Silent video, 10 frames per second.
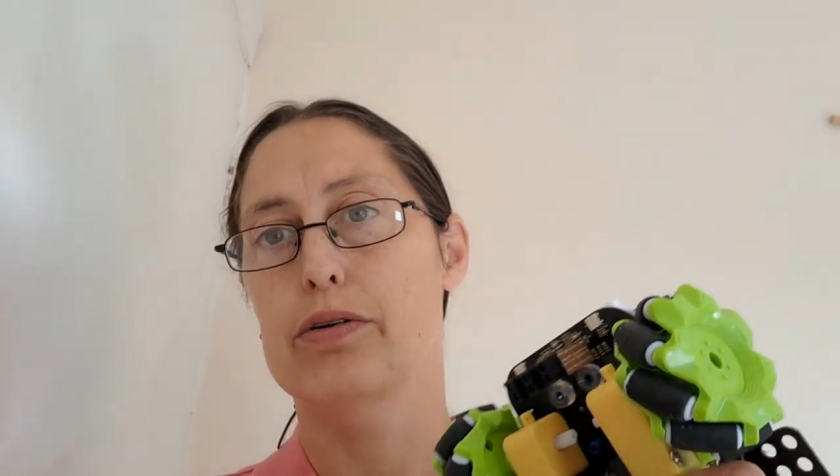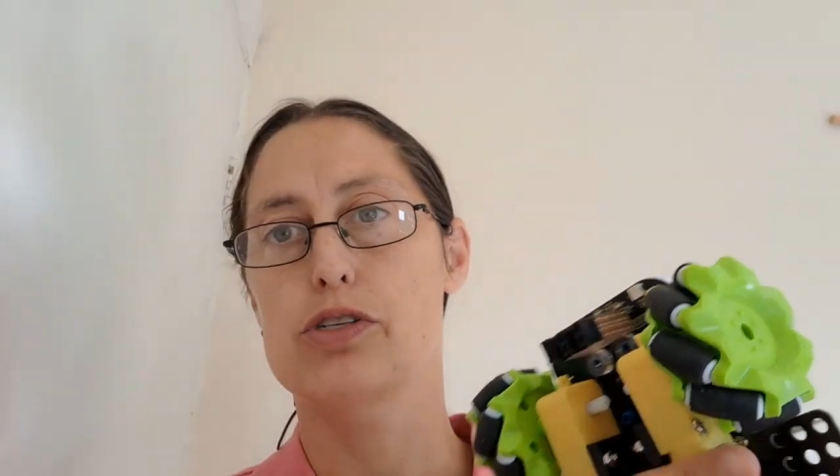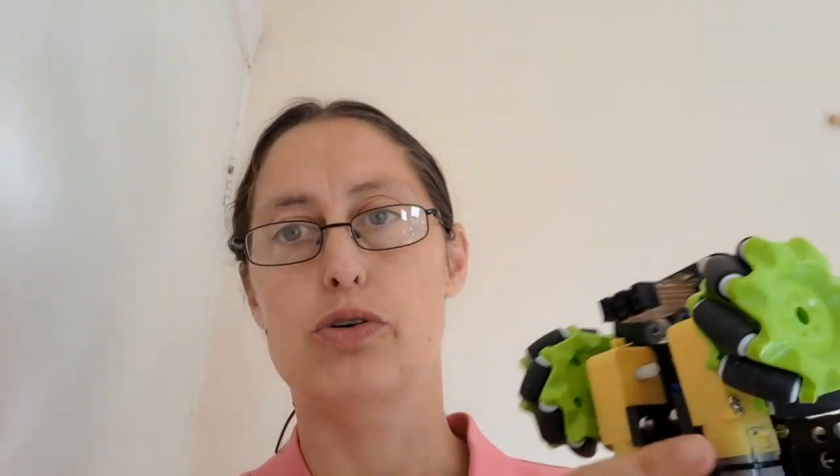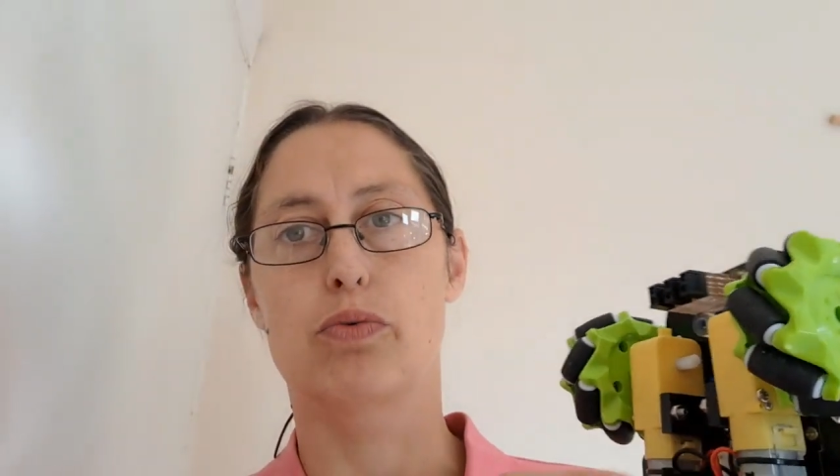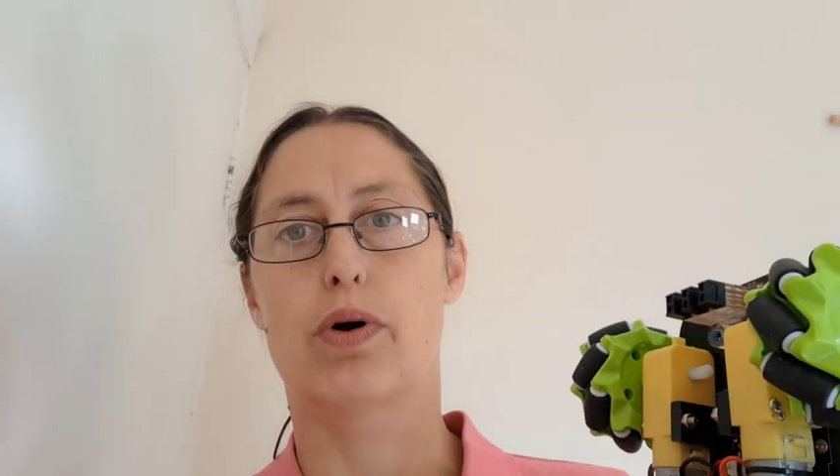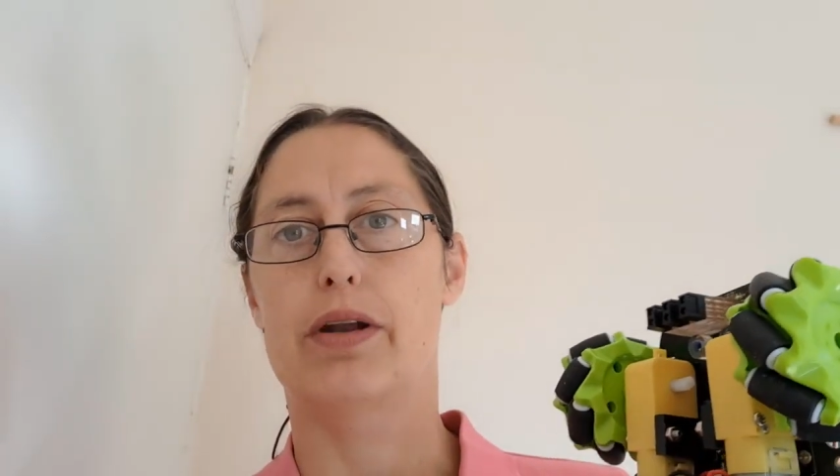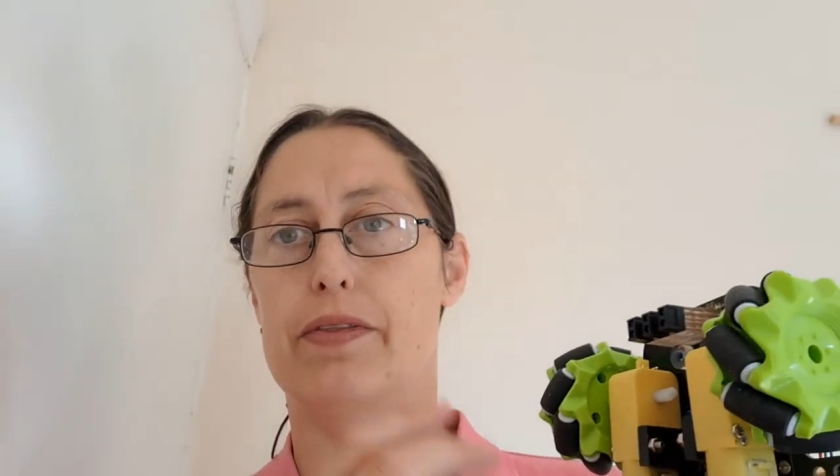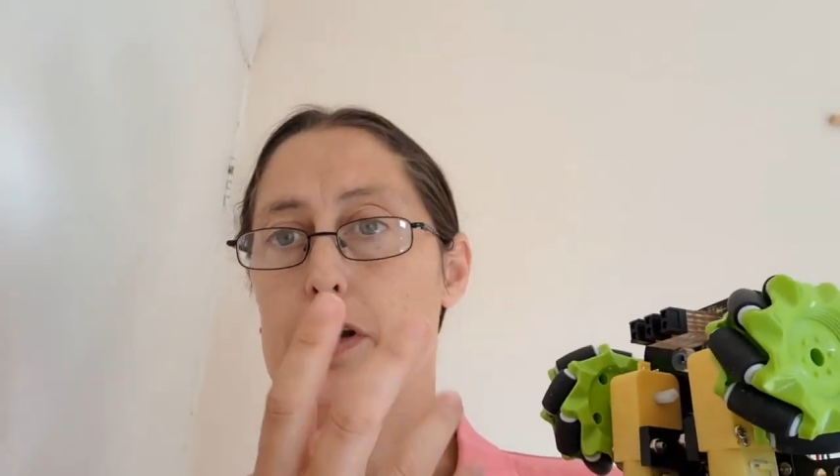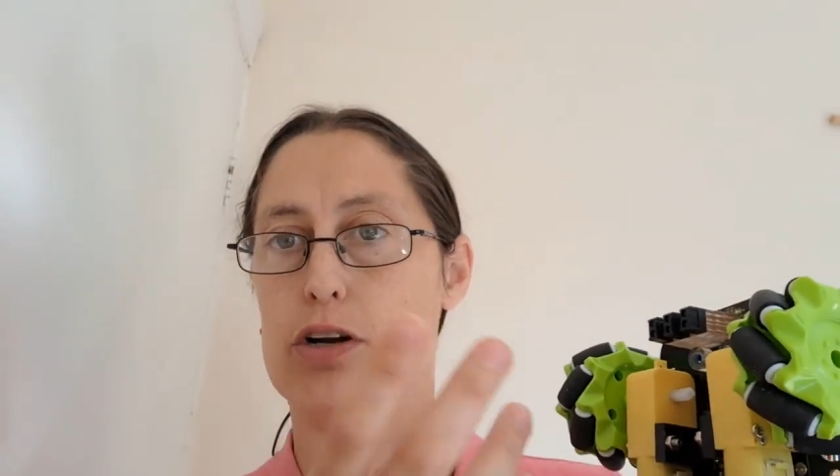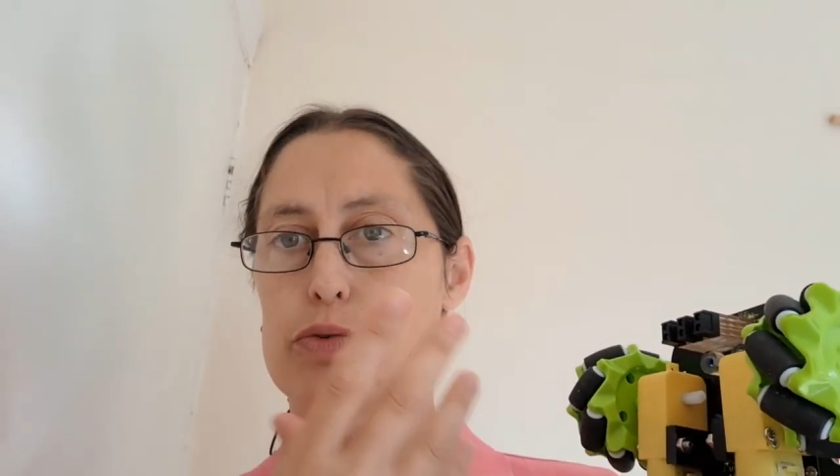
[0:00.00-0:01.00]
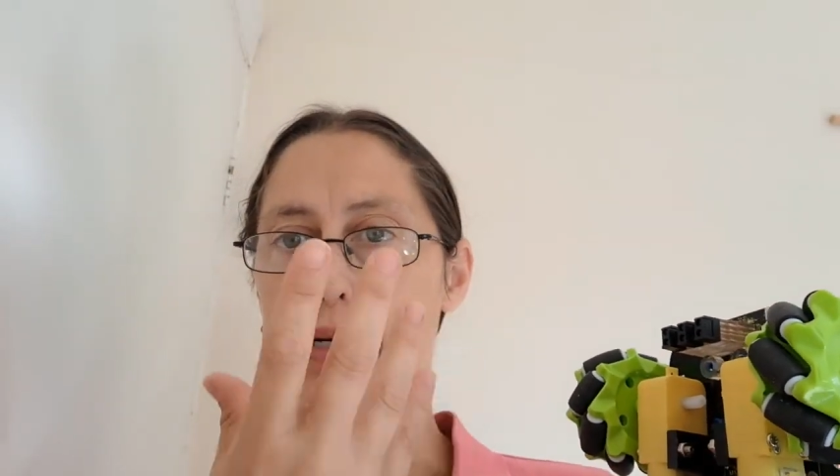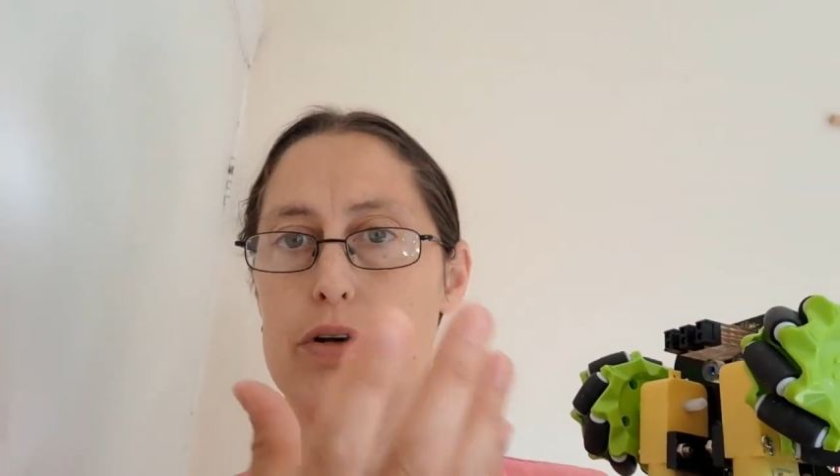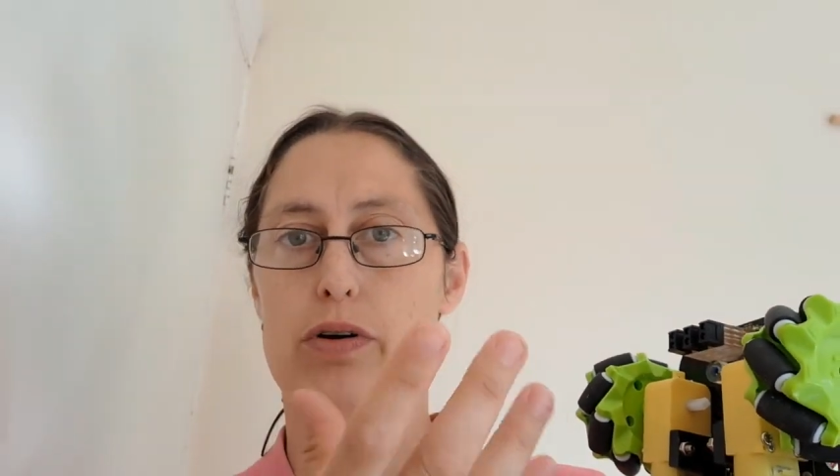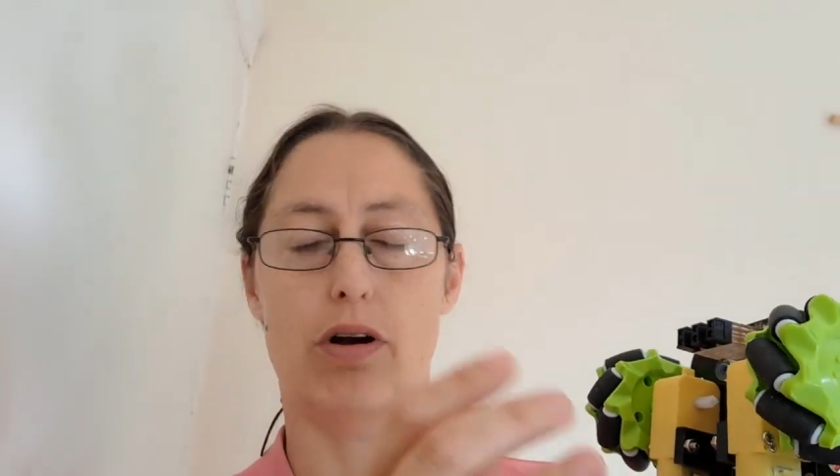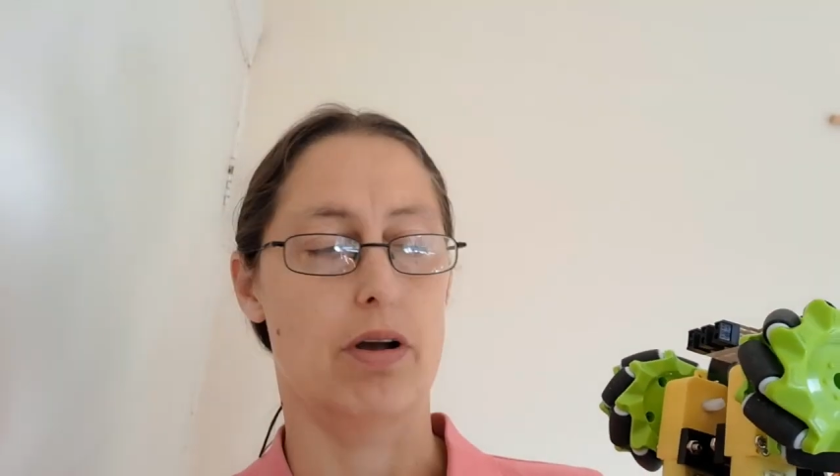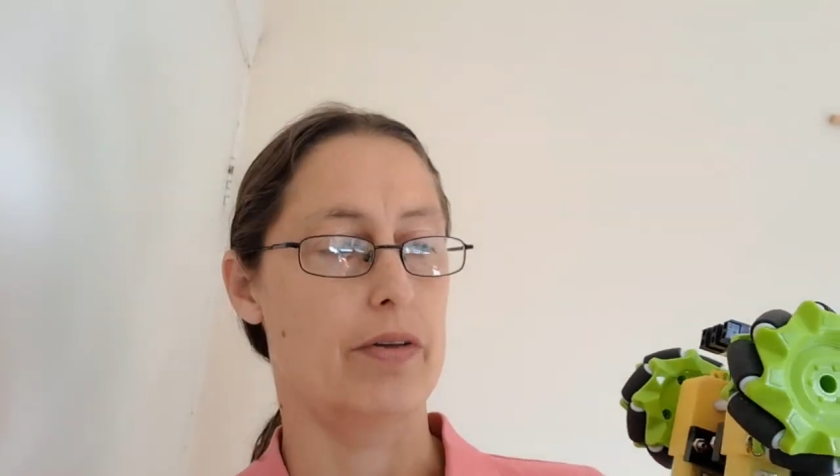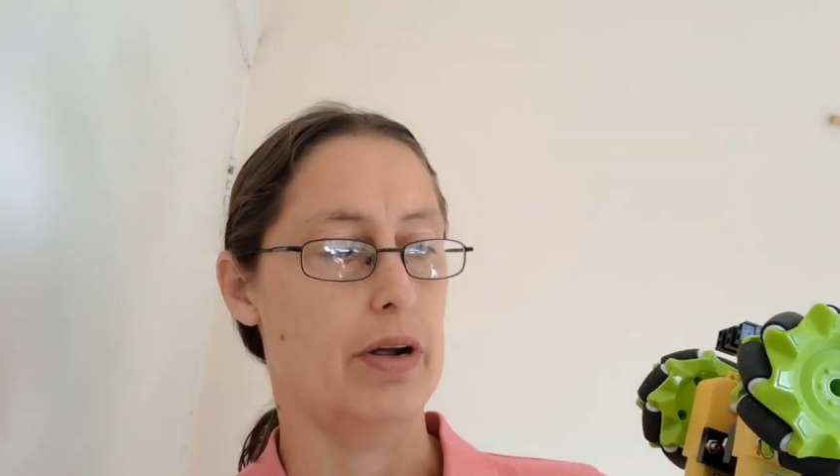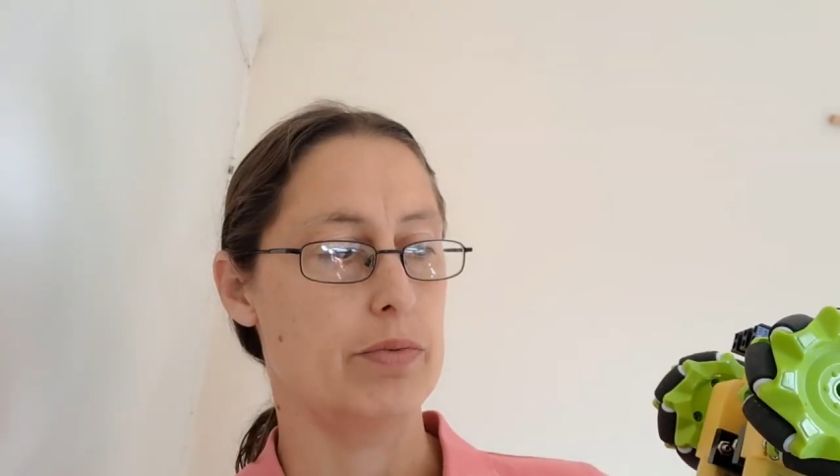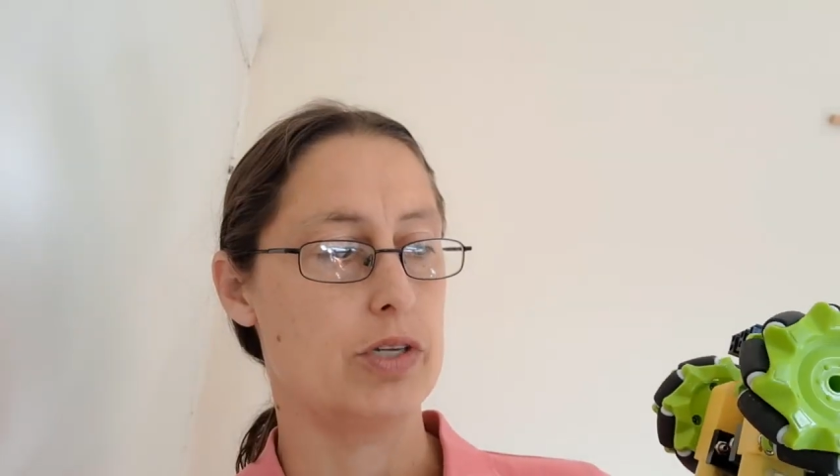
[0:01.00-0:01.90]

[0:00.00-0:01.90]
to what the Arduino car that I